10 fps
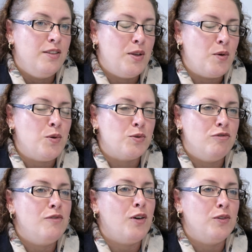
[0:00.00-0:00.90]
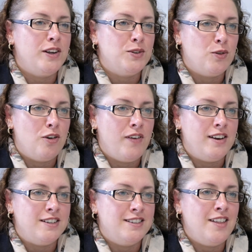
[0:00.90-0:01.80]
they're called revolving door
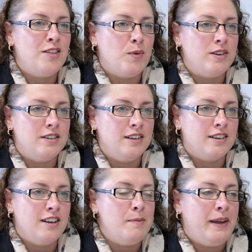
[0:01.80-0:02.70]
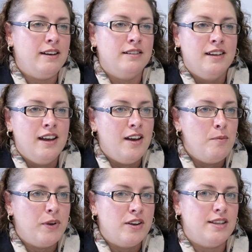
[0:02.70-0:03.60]
offenders. They're the ones that come in
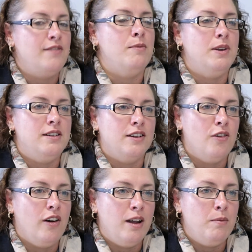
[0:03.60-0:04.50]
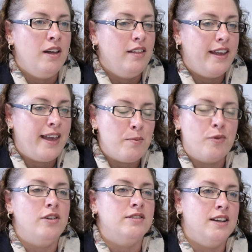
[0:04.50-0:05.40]
because they've committed a crime, they get
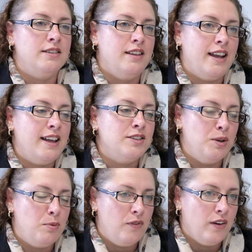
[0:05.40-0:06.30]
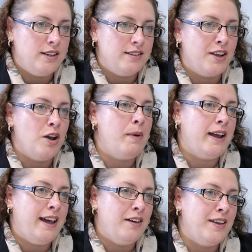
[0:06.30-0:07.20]
processed, they get supervised, they go
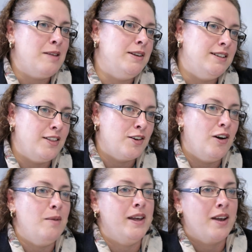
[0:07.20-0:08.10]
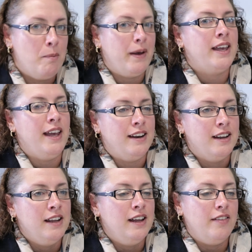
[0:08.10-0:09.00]
back out, they commit another crime, they back
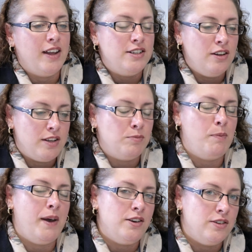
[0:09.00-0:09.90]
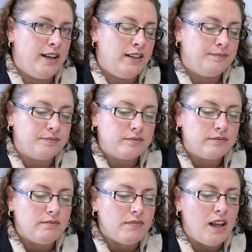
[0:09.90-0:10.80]
in. And they do this perpetually.
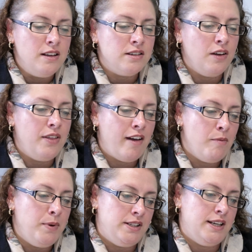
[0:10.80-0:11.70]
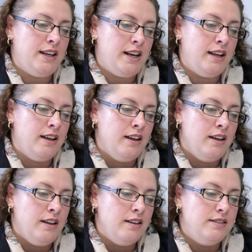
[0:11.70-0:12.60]
And so they're a particularly
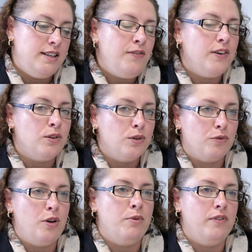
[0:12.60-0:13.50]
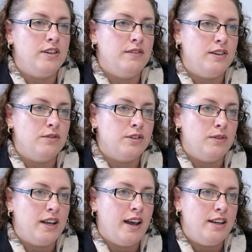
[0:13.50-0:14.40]
difficult group of individuals
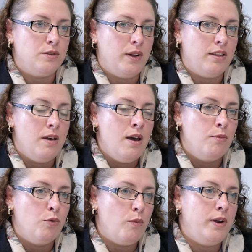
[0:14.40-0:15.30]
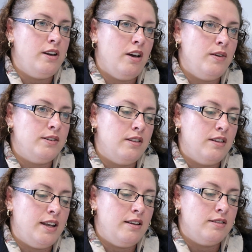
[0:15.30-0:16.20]
to engage with. But what we know is that
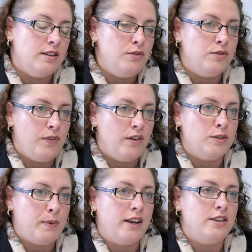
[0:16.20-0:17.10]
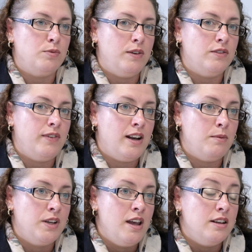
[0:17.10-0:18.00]
the solution-focused packages we've
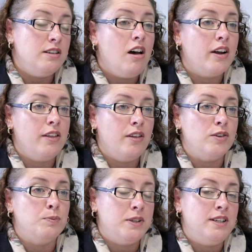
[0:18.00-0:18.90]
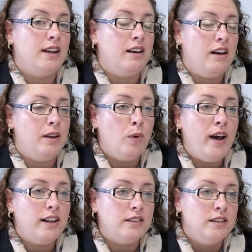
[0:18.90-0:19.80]
developed target those particularly
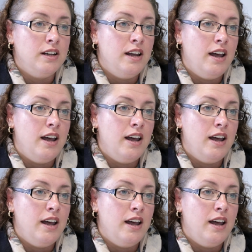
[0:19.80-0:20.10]
well,